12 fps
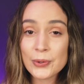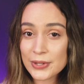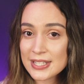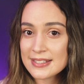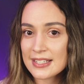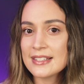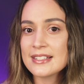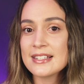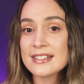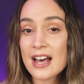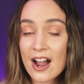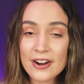All these
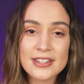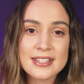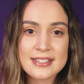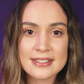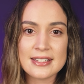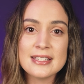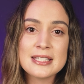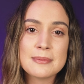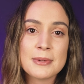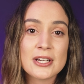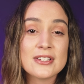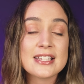lenses are in this
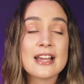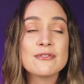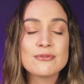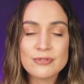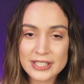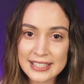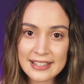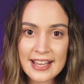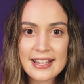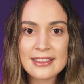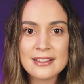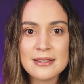list because I really
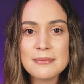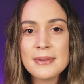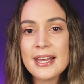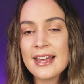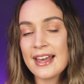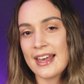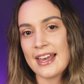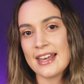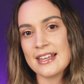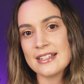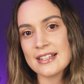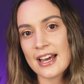like them
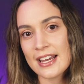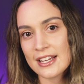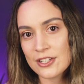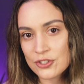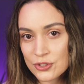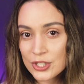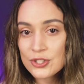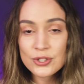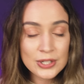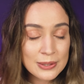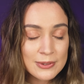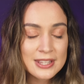and I enjoyed
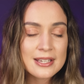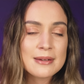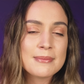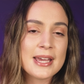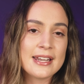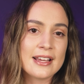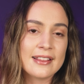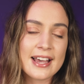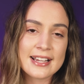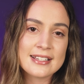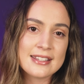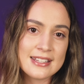shooting with them and I
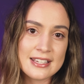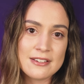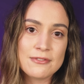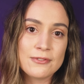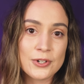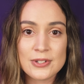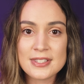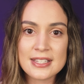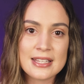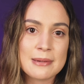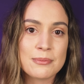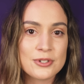liked the photos
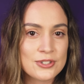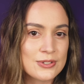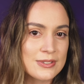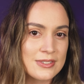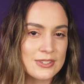that they produce.